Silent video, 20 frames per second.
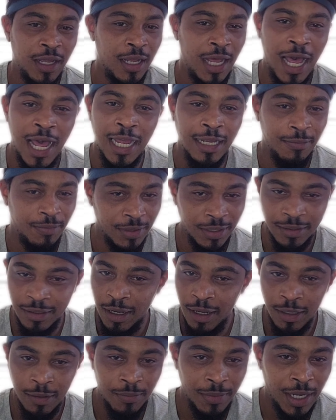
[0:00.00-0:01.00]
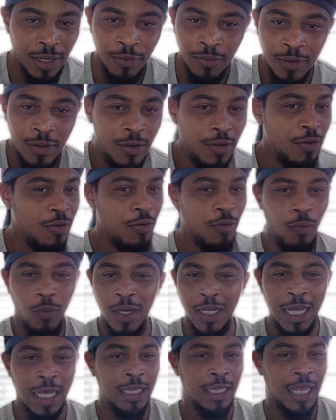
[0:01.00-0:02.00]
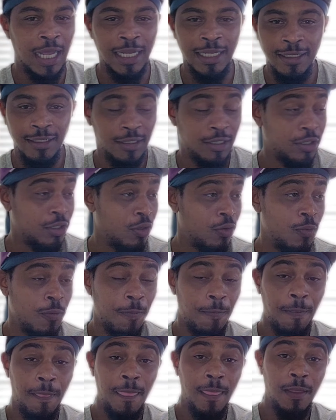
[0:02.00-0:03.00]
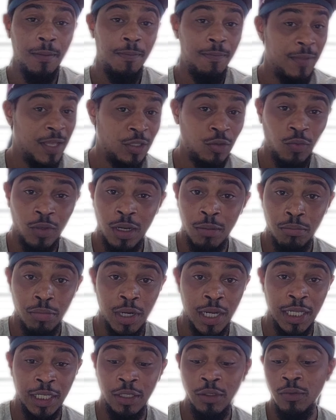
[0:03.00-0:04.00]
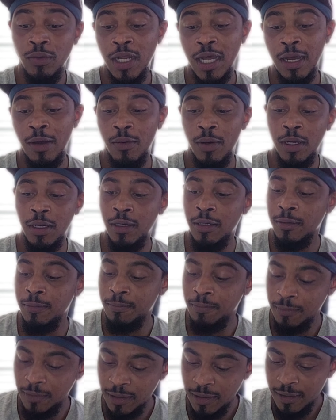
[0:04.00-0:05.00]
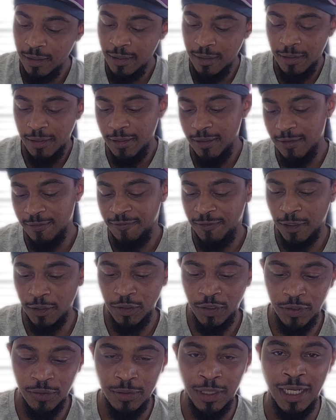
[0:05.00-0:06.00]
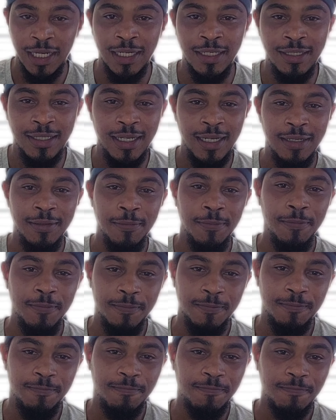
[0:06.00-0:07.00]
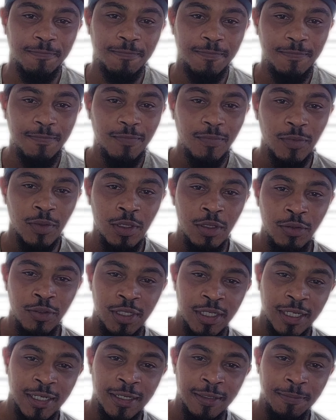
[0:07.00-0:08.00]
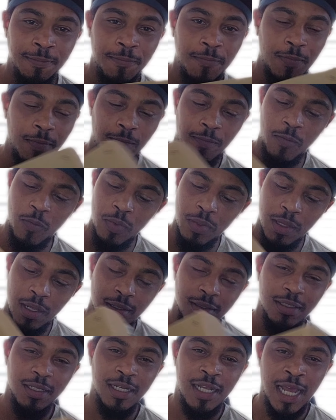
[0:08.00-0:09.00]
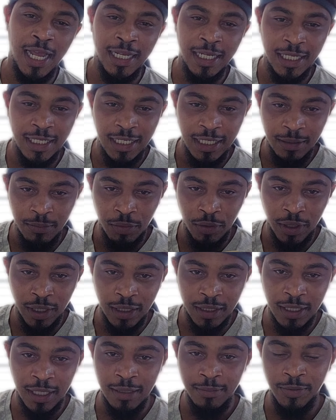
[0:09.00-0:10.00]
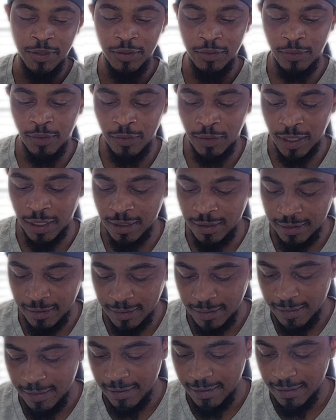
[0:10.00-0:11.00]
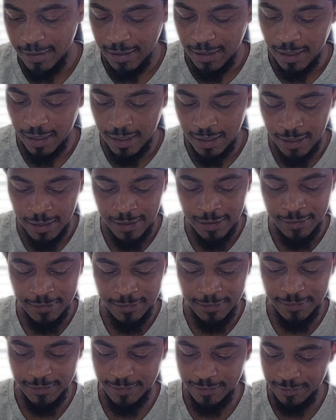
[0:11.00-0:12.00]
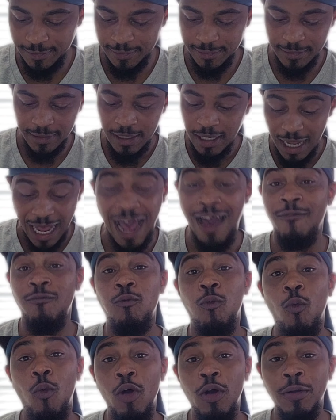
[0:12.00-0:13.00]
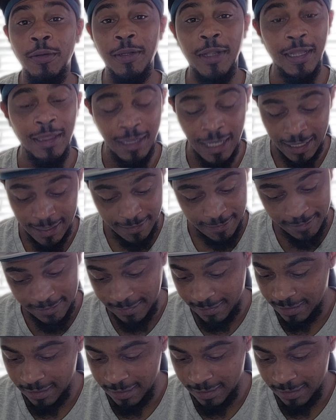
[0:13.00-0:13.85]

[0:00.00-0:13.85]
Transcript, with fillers: the hype. It's all about what I like. So that's what I'm bringing you now. Um, the first shoe, like I say, you see it. It's a Nike D Break type shoe, okay? Uh, I've worn, like,